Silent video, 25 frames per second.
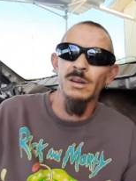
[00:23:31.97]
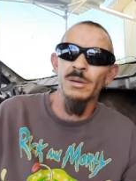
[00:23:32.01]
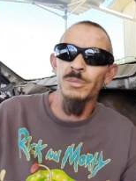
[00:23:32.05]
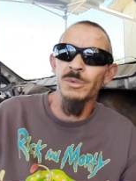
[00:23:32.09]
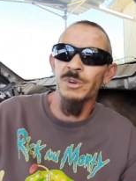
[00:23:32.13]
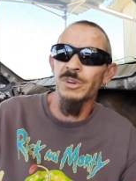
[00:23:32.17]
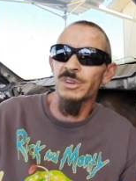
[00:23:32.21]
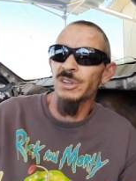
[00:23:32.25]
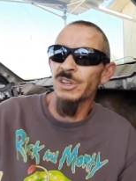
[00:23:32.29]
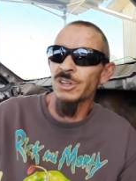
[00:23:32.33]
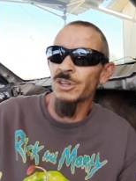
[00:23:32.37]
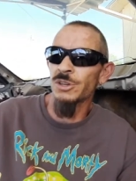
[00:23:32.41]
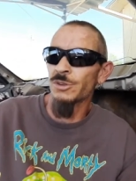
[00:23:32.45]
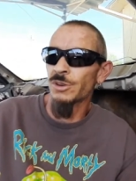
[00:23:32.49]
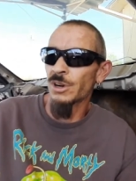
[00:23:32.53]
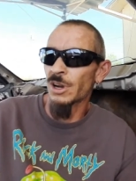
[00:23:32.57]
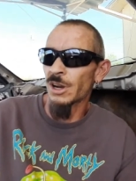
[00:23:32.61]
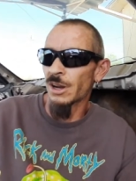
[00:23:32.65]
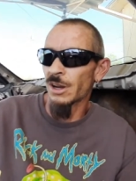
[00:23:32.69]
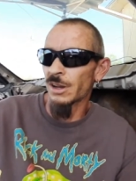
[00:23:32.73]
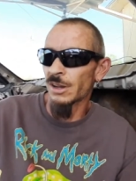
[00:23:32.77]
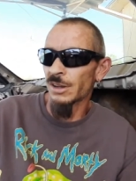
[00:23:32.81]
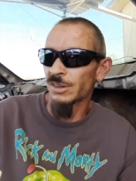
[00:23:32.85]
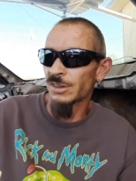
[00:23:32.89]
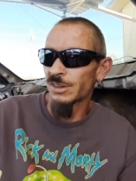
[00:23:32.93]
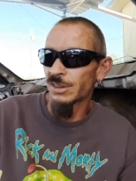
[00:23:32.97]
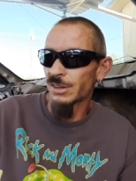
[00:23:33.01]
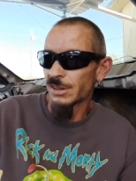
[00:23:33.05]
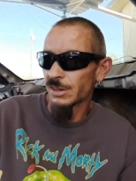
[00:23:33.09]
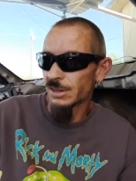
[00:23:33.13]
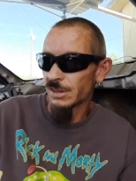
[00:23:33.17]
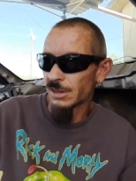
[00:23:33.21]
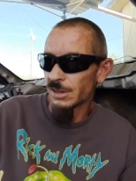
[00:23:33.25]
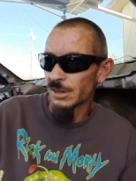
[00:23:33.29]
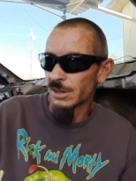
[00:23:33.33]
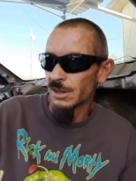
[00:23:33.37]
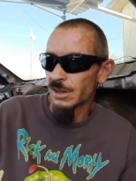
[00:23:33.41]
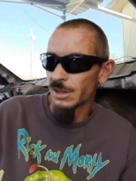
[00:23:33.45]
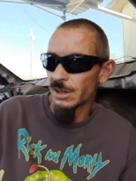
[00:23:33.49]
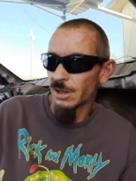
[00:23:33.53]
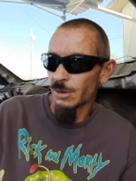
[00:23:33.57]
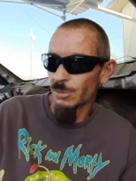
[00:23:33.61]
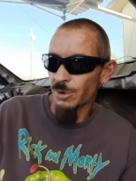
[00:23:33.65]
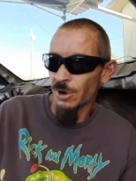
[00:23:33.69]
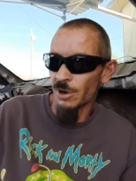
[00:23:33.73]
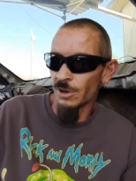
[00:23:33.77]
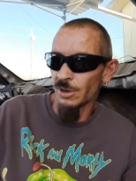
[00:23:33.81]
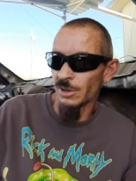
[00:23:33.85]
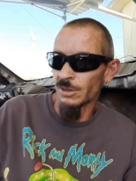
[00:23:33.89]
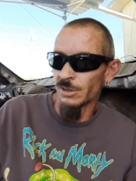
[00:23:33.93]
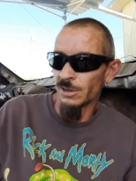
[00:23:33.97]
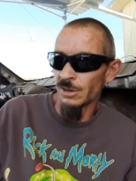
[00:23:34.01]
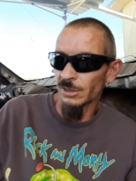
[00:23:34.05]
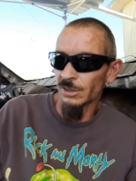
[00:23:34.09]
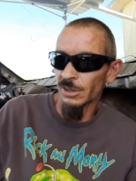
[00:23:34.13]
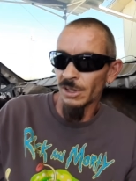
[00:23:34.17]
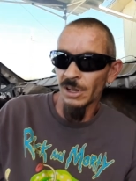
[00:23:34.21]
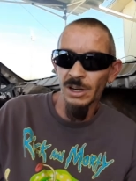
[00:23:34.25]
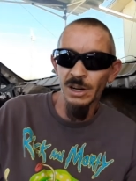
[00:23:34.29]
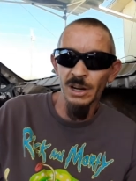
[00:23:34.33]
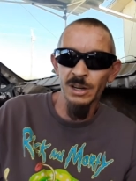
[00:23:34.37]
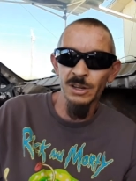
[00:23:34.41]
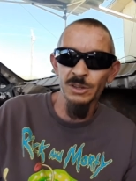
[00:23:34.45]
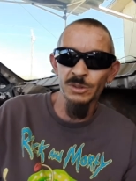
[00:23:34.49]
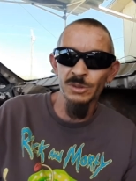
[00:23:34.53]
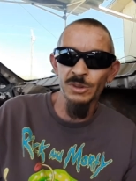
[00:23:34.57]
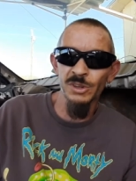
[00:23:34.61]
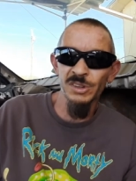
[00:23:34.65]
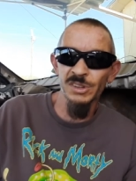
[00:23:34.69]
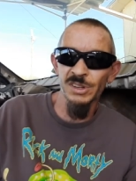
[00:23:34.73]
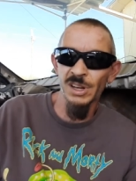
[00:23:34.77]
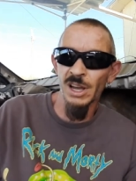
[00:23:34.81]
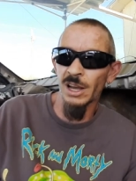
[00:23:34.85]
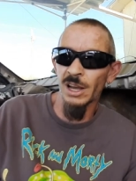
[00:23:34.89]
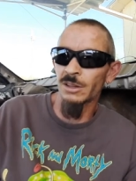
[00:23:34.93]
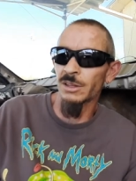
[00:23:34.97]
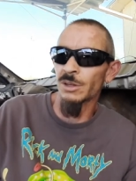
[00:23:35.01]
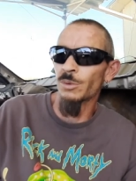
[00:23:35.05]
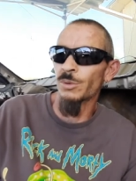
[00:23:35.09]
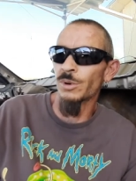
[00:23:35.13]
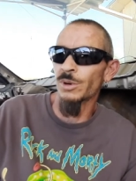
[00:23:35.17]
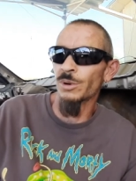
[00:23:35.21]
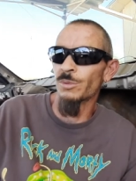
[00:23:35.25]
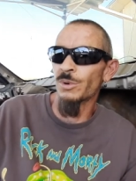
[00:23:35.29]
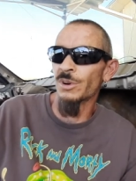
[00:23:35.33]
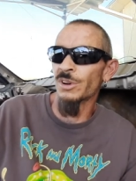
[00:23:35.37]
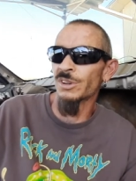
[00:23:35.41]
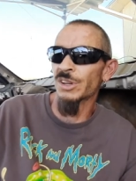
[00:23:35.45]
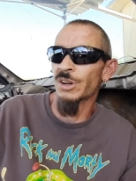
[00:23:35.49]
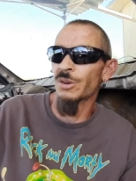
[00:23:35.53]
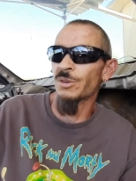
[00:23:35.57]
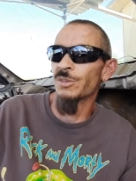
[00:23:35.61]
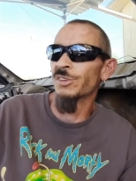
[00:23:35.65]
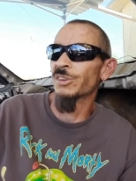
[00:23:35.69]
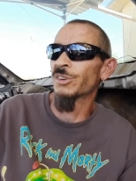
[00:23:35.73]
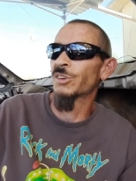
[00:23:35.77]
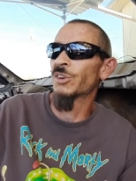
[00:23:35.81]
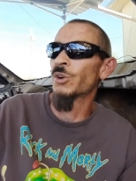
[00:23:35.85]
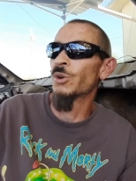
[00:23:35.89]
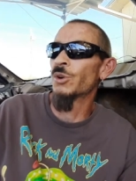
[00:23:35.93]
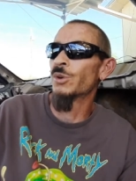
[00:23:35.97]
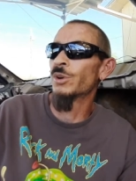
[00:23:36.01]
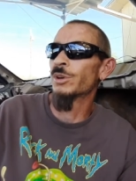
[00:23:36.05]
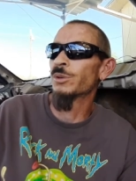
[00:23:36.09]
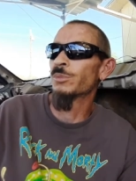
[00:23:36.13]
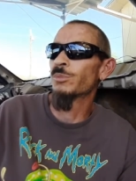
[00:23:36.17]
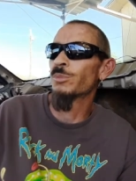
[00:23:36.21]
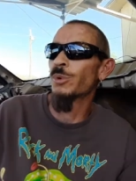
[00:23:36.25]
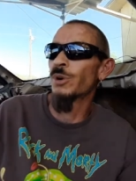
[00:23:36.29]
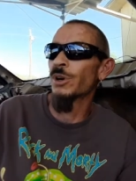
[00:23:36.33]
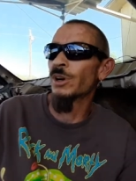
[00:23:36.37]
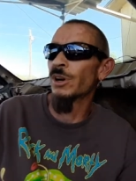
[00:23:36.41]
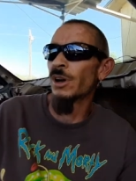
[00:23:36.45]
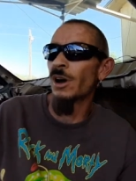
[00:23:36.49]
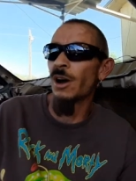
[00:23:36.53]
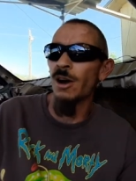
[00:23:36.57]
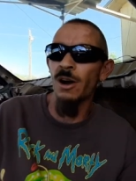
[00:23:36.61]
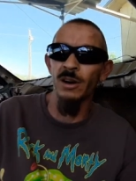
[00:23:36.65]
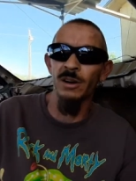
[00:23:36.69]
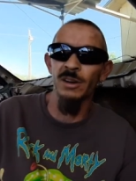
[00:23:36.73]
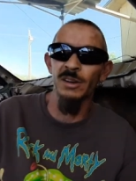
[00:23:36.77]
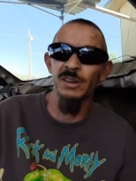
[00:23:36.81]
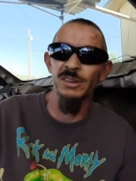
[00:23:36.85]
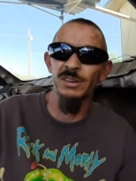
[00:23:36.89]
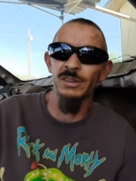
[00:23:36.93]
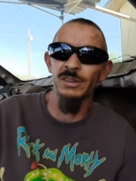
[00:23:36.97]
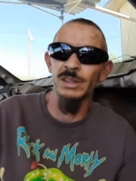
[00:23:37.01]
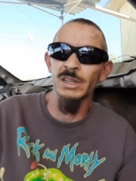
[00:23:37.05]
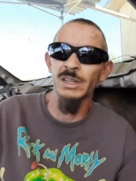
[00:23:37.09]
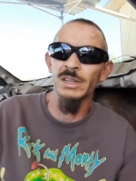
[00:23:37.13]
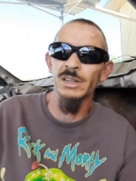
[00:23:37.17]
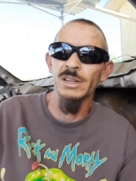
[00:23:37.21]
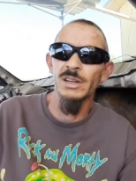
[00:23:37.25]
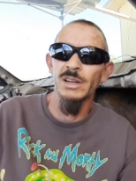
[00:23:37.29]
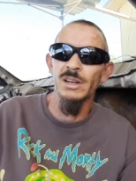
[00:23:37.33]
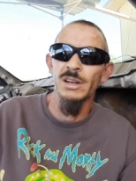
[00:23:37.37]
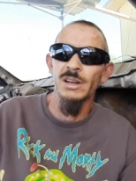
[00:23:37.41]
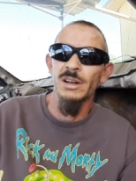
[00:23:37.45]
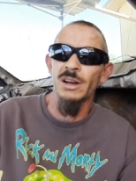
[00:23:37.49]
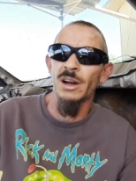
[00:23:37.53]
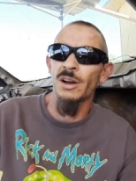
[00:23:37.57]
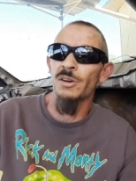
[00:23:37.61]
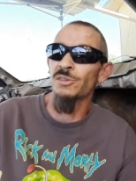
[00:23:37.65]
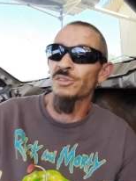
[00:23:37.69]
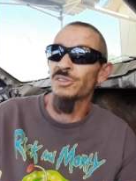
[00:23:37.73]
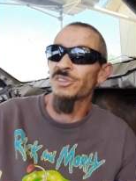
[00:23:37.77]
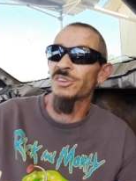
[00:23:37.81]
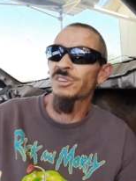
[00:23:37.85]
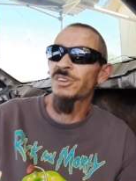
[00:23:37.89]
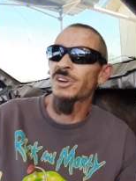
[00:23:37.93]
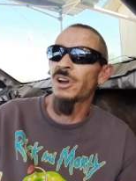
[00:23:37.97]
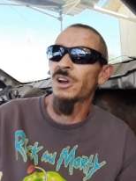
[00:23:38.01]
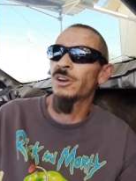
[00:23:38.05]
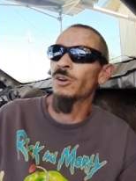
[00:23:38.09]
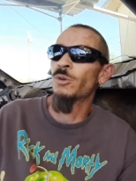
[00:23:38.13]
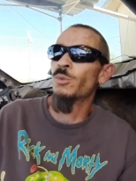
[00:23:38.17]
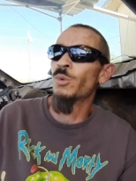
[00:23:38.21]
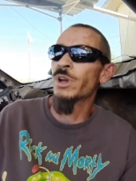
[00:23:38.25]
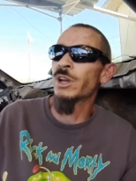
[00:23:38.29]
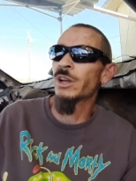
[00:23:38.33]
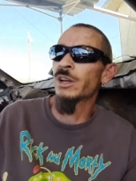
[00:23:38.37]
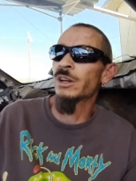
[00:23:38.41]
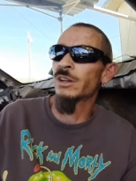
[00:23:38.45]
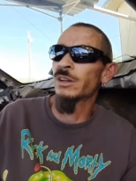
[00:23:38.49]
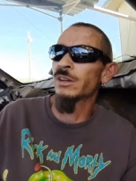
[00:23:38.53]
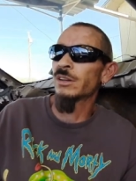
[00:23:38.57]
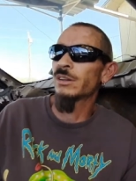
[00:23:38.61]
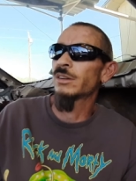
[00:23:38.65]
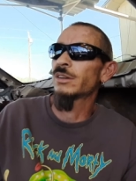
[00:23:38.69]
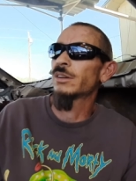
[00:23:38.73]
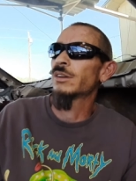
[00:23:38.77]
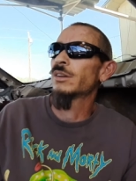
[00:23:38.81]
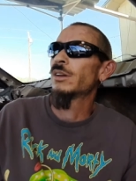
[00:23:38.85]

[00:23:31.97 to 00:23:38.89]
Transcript: I mean, to you guys, probably looked like I knew exactly what it was I was doing, but uh, honestly, I was just kind of winging it